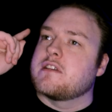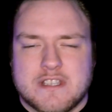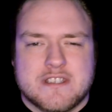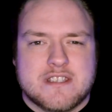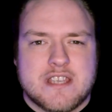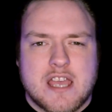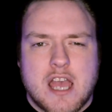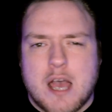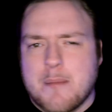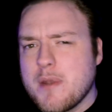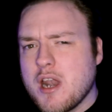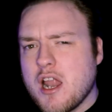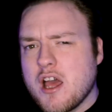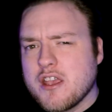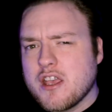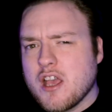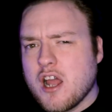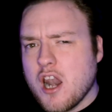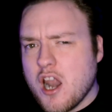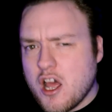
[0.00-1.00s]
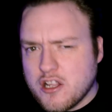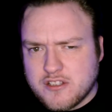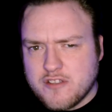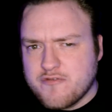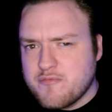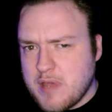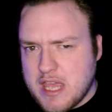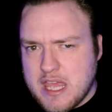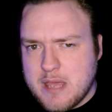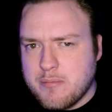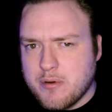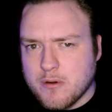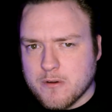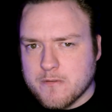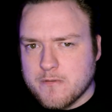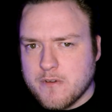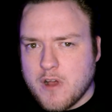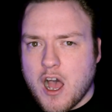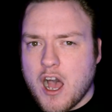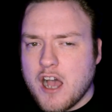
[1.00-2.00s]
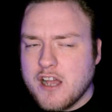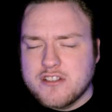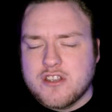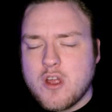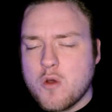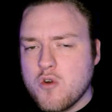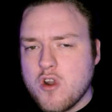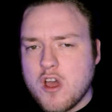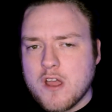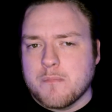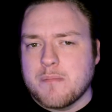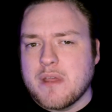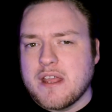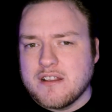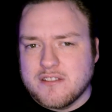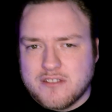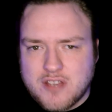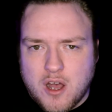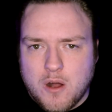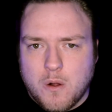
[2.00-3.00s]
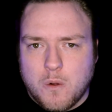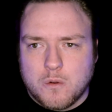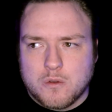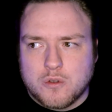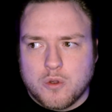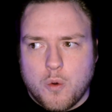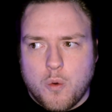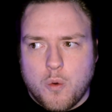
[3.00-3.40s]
You see, I'm like a lot of people. I don't like being told